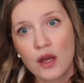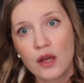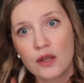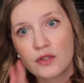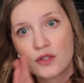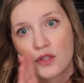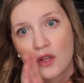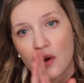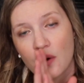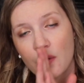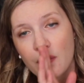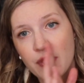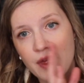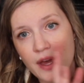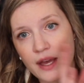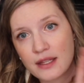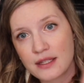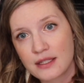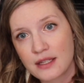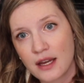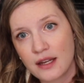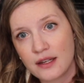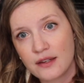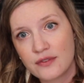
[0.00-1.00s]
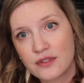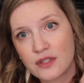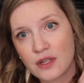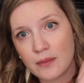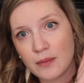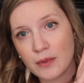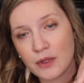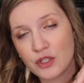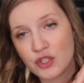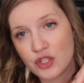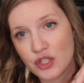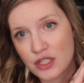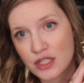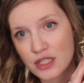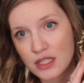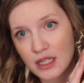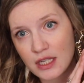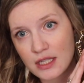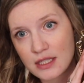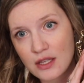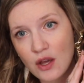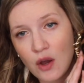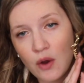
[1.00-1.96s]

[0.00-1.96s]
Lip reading: So that's kind of some logistics.